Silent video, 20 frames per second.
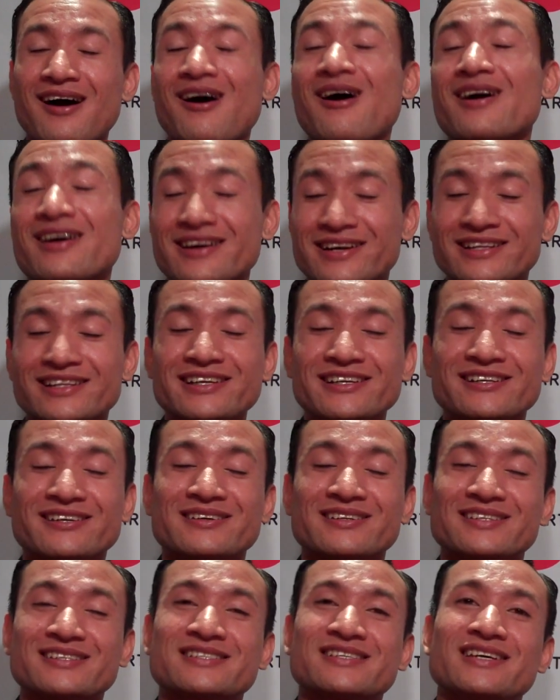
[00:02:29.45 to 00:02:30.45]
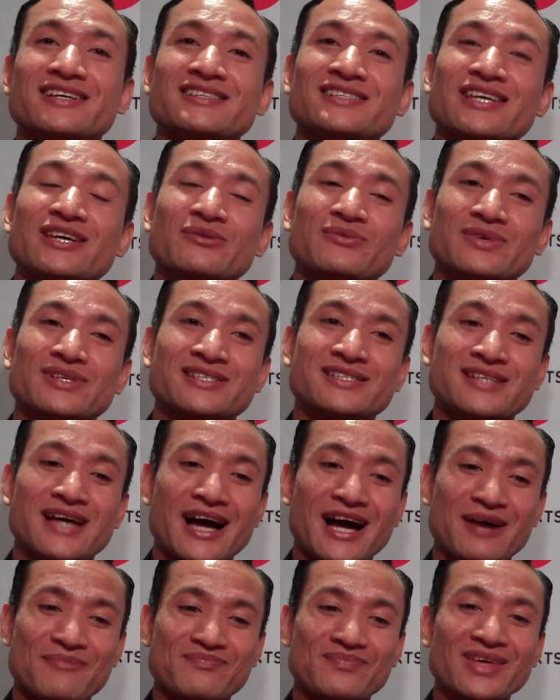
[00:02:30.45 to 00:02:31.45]
art and theater in this case. It was
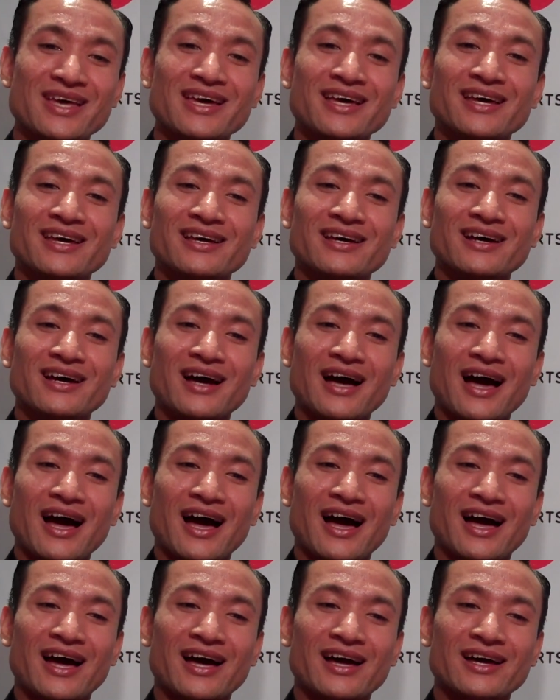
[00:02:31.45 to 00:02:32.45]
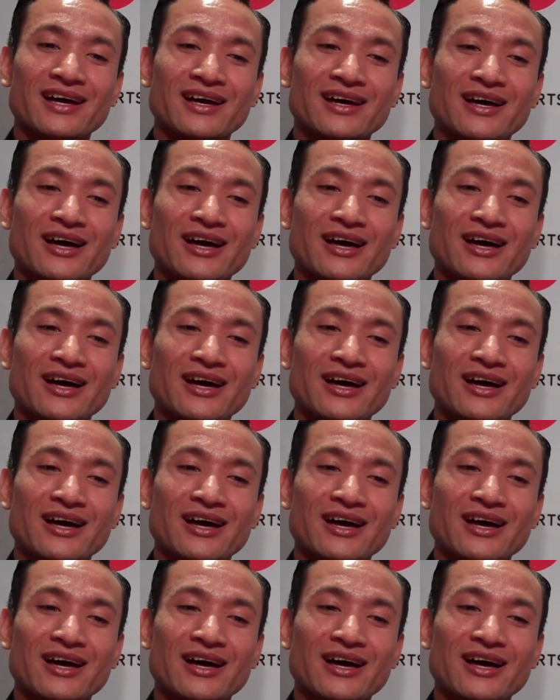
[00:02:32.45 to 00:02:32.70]
a